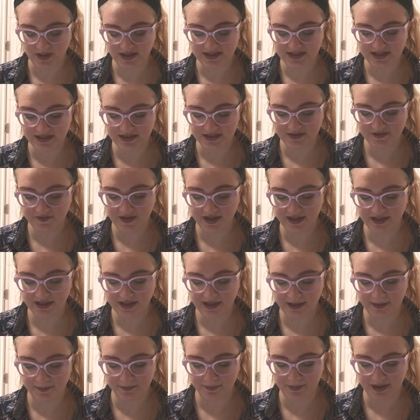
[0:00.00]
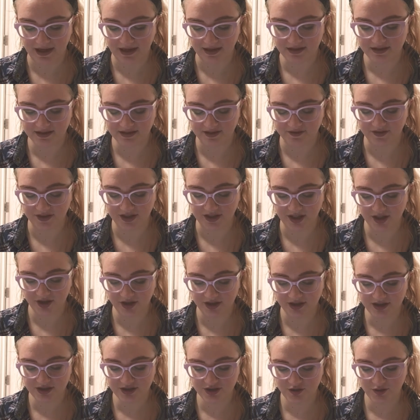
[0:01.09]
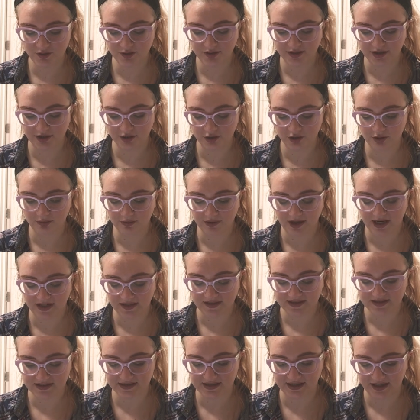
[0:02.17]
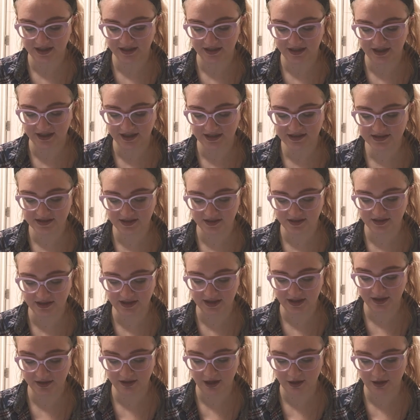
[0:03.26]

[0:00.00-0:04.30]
identify the impact of adherence to clinical practice guidelines on the